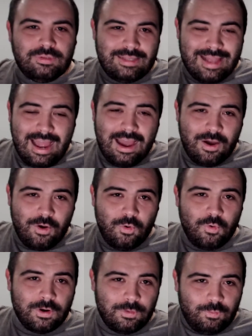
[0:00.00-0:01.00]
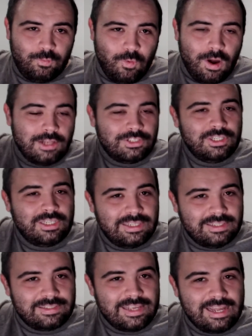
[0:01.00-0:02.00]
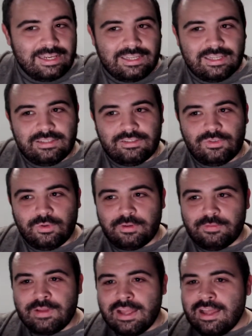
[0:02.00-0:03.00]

now who are watching this and can sort of